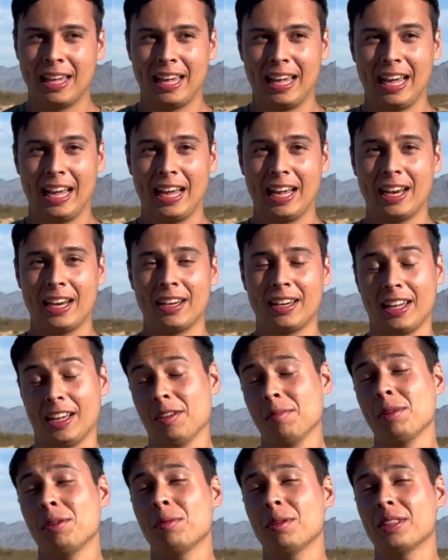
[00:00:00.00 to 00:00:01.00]
And
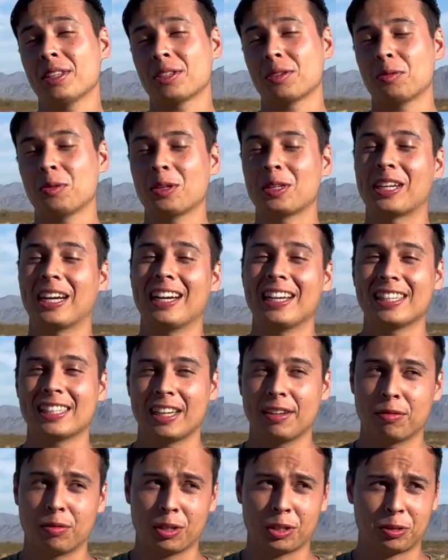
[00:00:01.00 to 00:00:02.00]
help me win this award, guys.
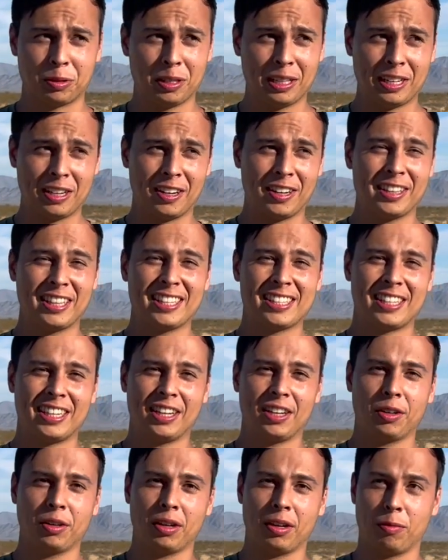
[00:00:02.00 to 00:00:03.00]
I've worked really hard this
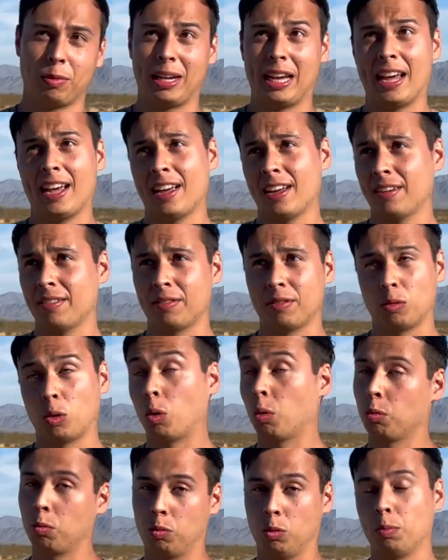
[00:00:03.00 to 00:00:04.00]
year.
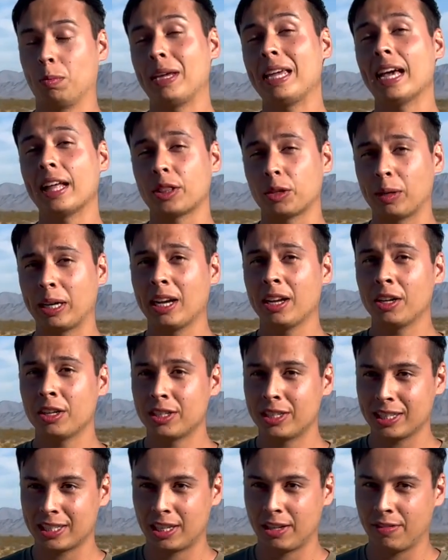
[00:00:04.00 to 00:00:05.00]
We'll be at
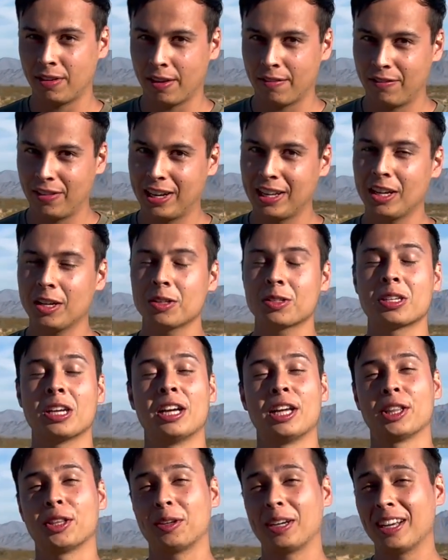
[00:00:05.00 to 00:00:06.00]
365 videos,
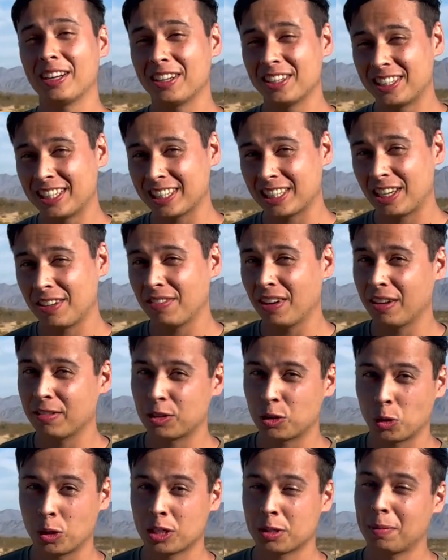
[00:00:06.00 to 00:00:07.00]
365
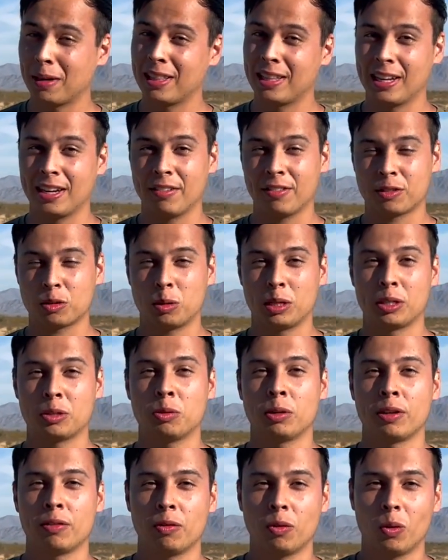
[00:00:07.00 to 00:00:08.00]
shorts by the end of
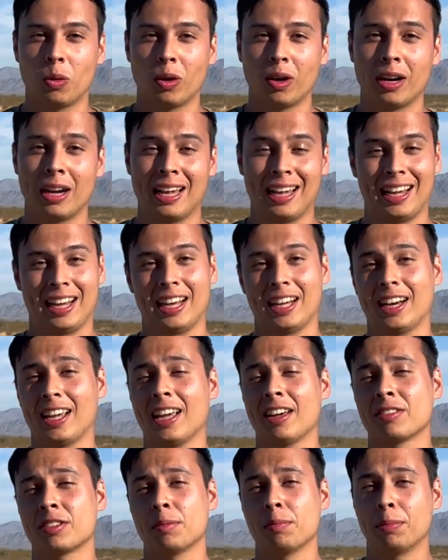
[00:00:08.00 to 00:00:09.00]
2024, and I
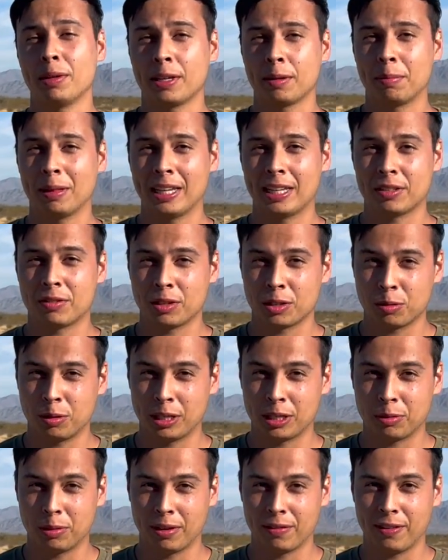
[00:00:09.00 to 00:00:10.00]
have some big plans for
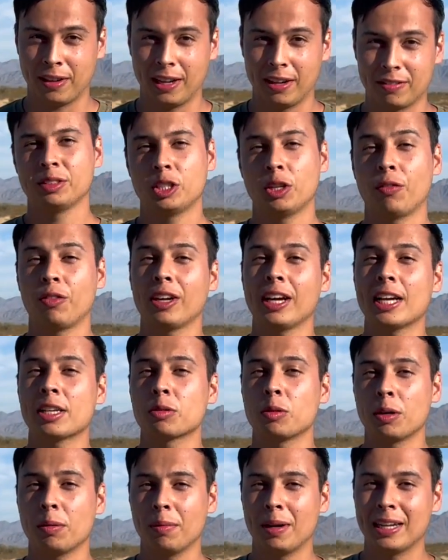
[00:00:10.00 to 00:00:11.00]
2025. So if you guys
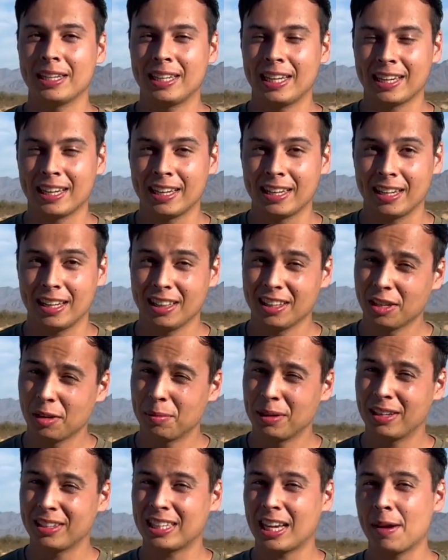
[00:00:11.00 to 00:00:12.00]
wouldn't mind taking a little
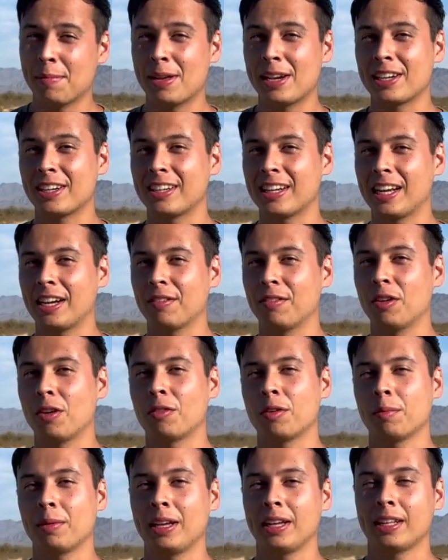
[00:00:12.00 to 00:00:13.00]
bit of time out of your day to vote
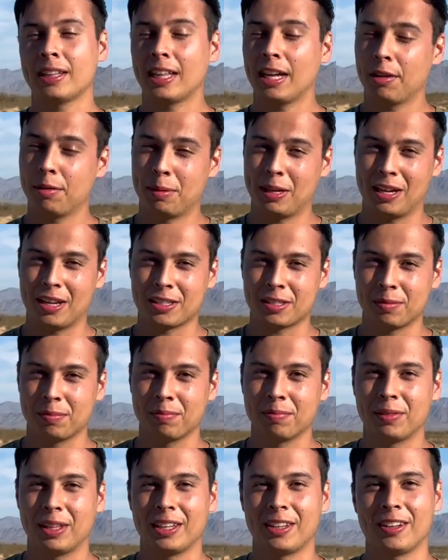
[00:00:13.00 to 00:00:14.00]
for me, that would be awesome.
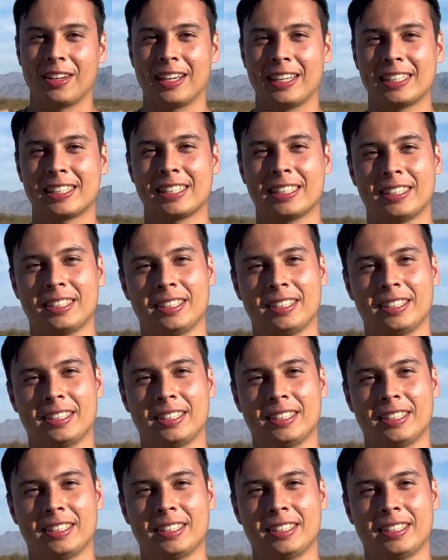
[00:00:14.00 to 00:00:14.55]
Thank you, guys.